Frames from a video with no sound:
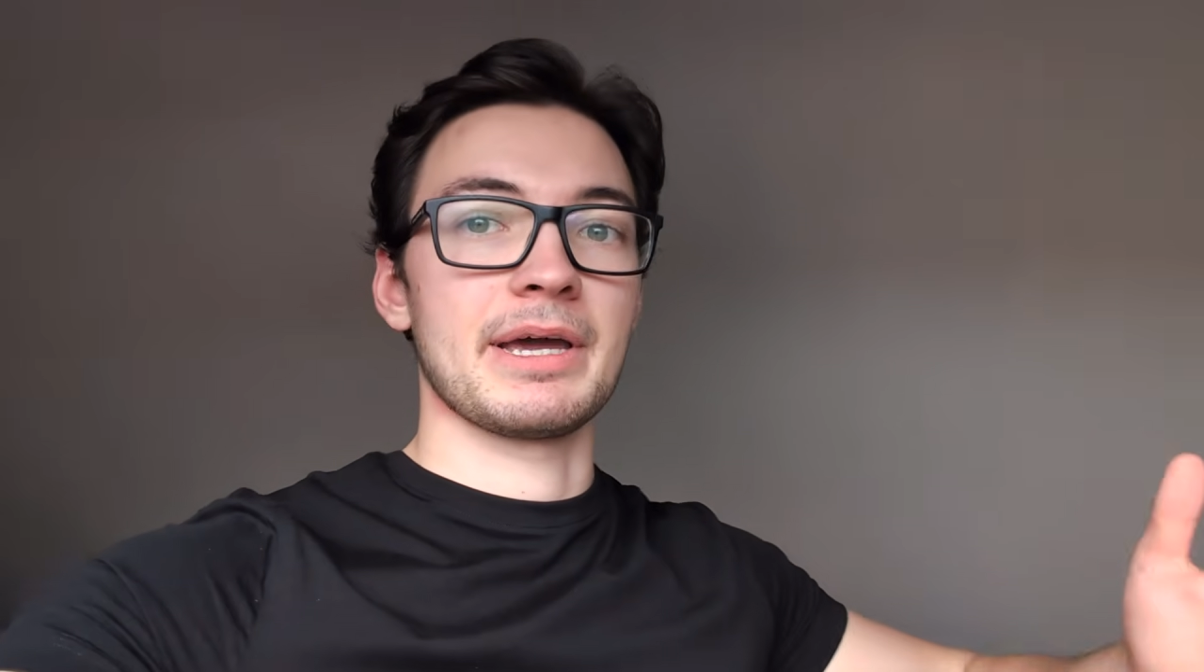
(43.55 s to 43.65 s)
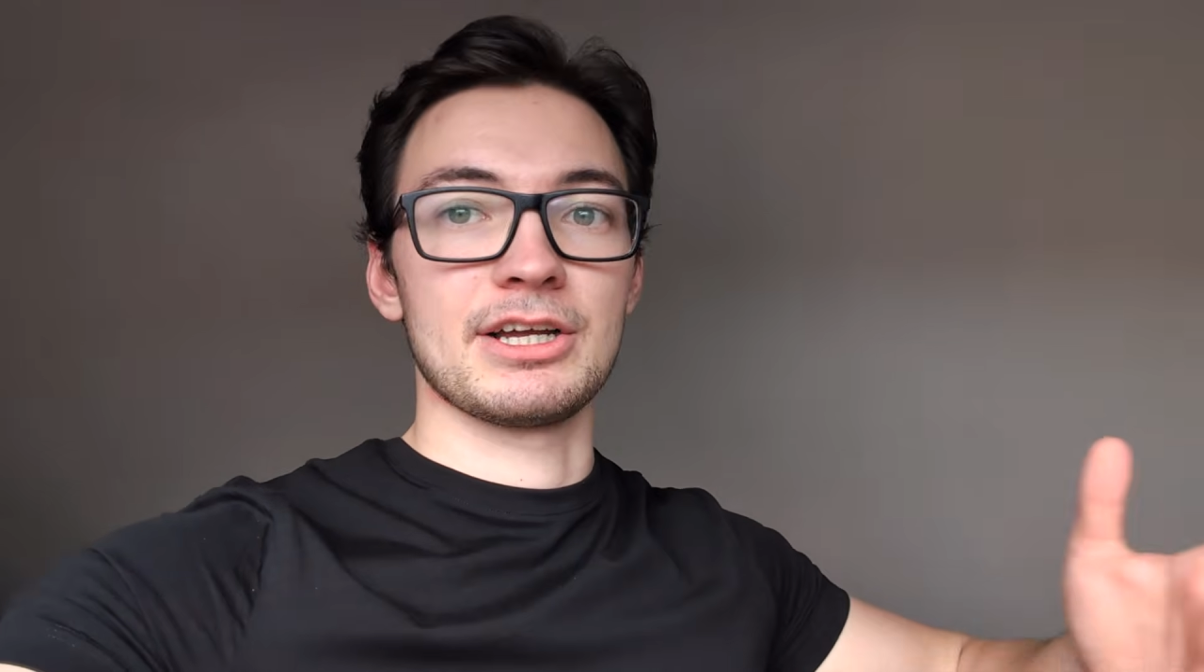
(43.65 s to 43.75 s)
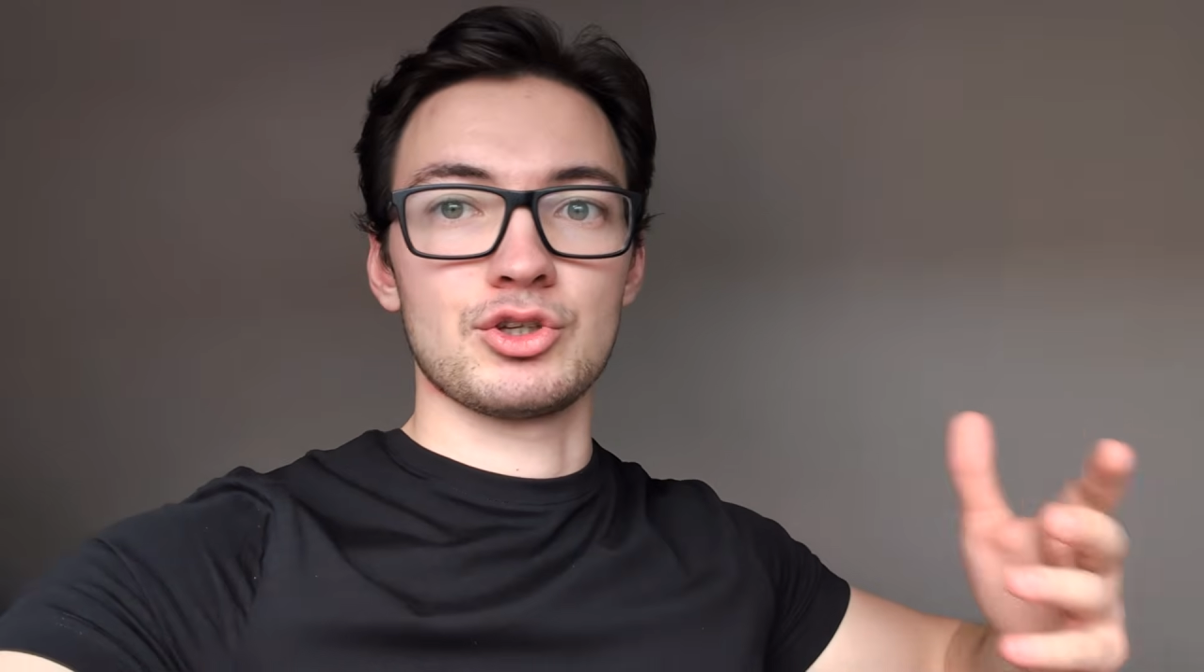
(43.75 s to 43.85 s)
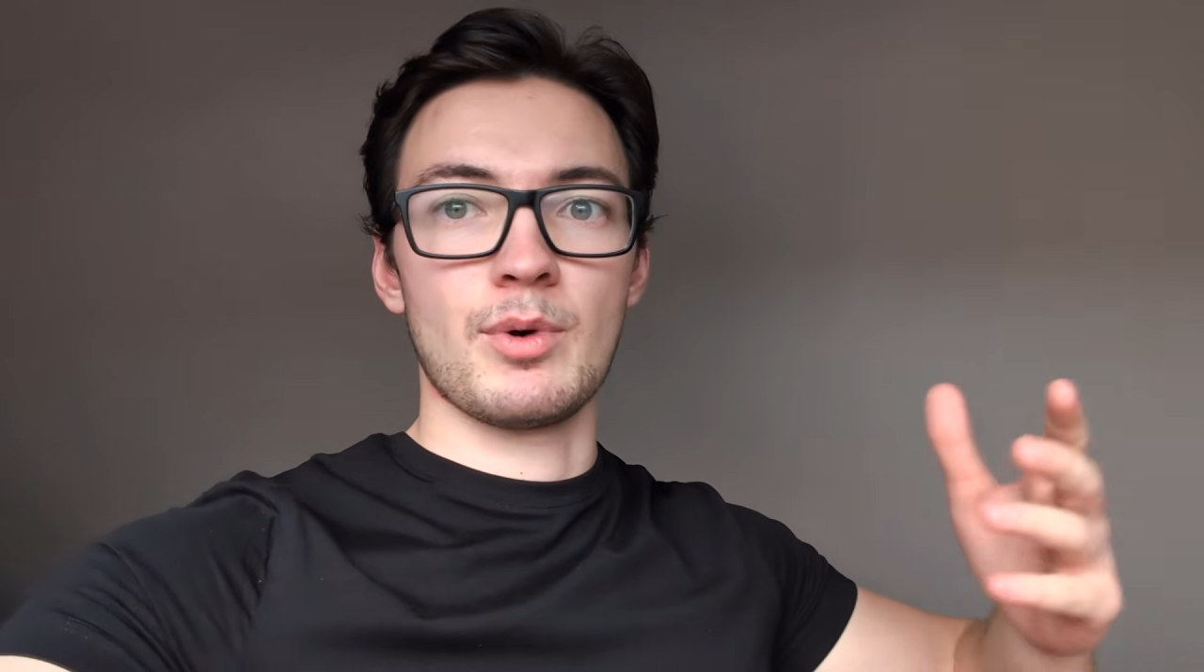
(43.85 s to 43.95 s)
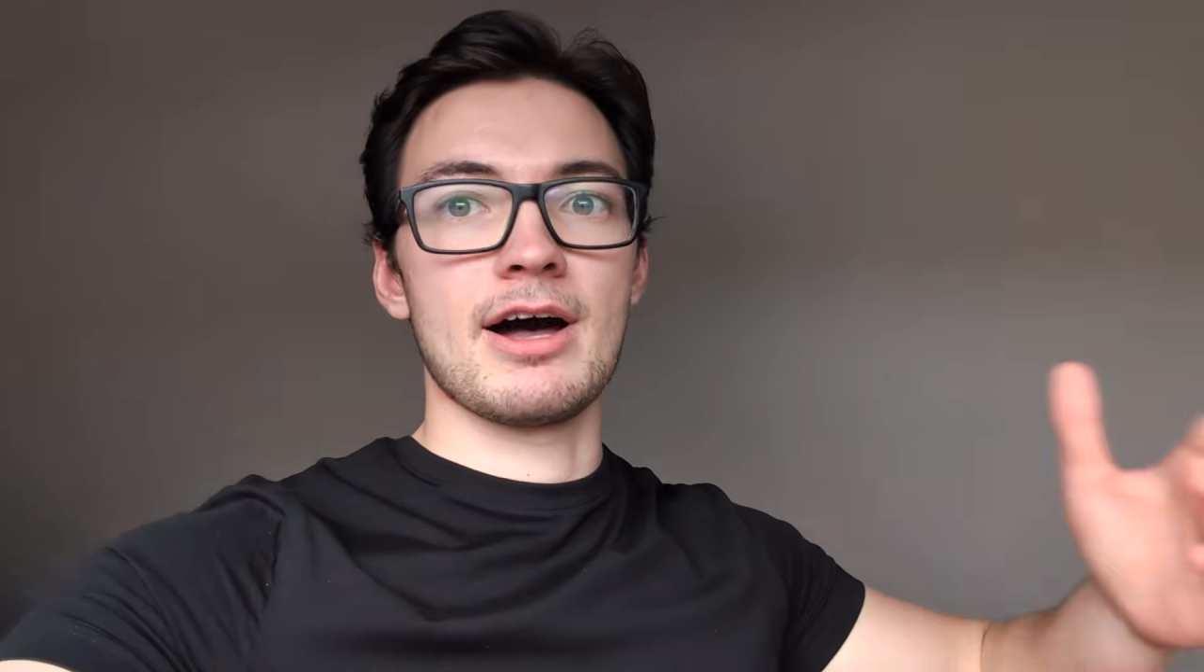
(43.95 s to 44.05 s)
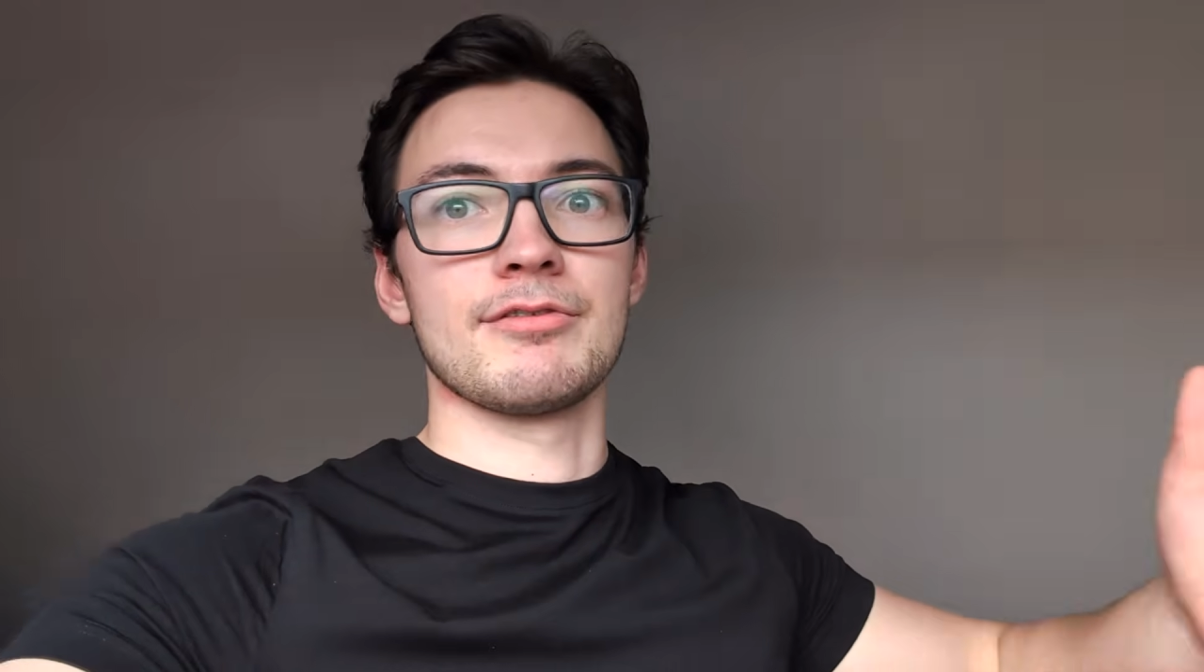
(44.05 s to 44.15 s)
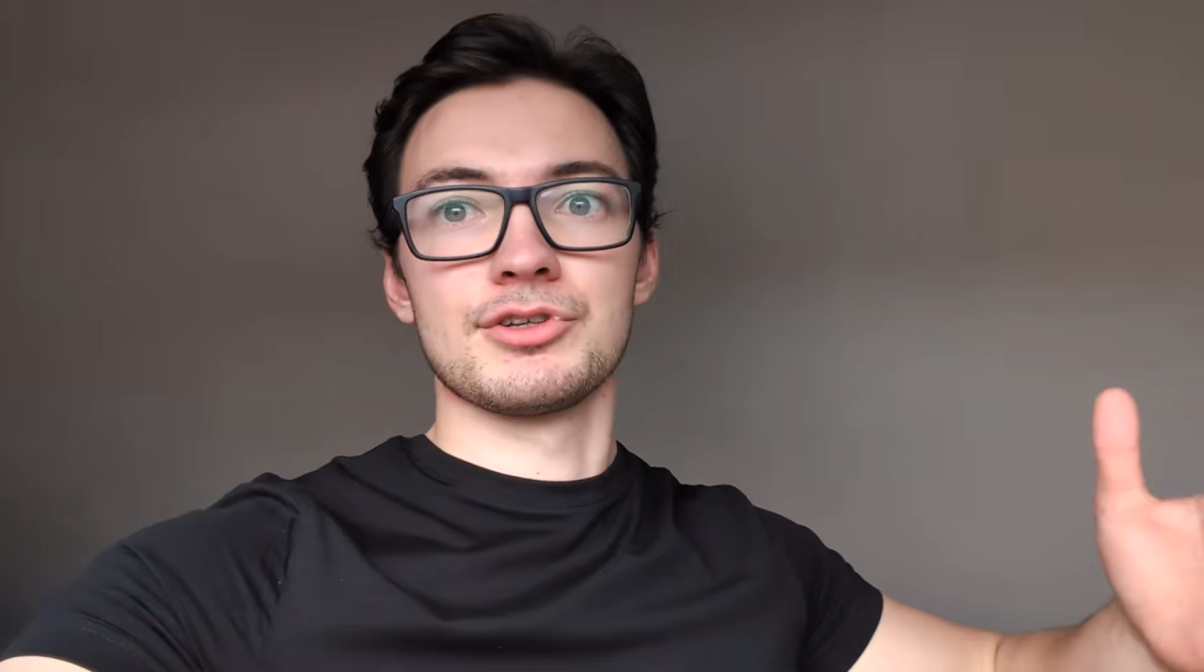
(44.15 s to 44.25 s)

at 12 or